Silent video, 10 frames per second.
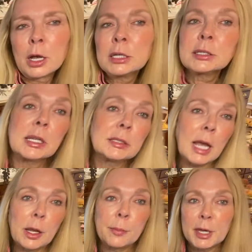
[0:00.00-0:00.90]
Since
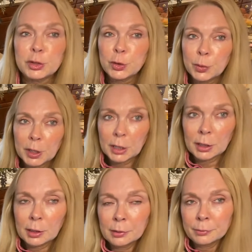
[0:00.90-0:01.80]

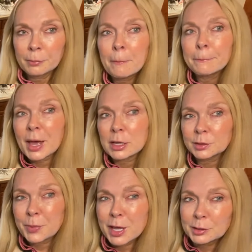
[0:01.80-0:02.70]
elementary.
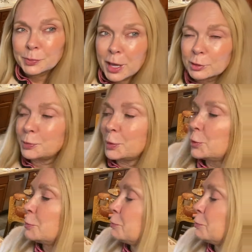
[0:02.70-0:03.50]
Bounce, bounce, bounce, boom,